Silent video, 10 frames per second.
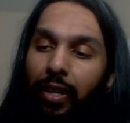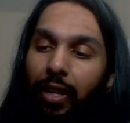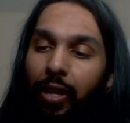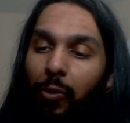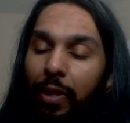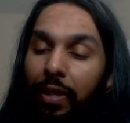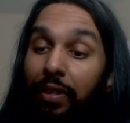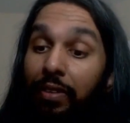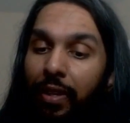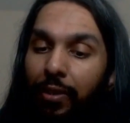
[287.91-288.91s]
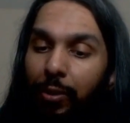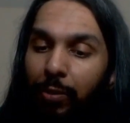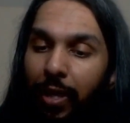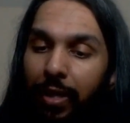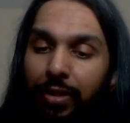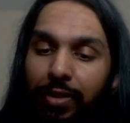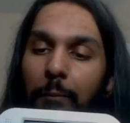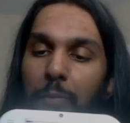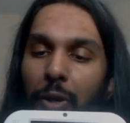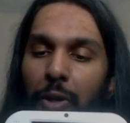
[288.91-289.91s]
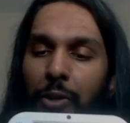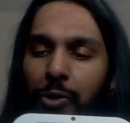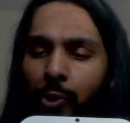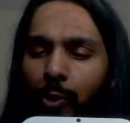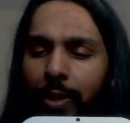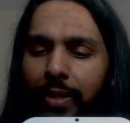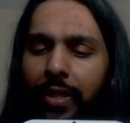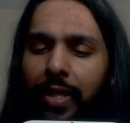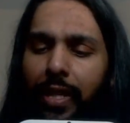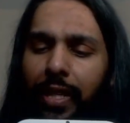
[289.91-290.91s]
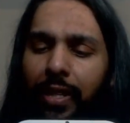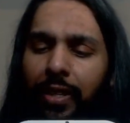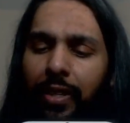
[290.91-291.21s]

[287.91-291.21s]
with Nintendo products. Our joystick